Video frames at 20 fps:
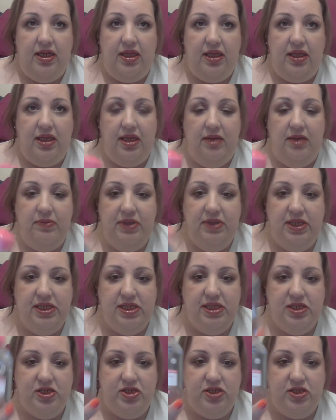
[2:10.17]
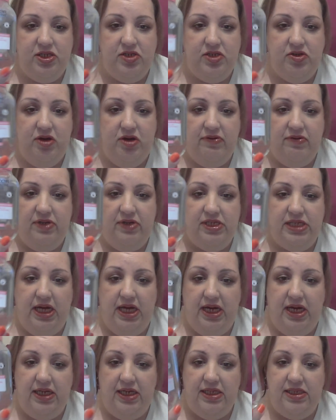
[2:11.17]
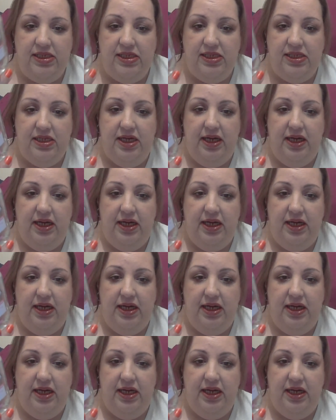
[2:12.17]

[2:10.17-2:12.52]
This is just the travel size,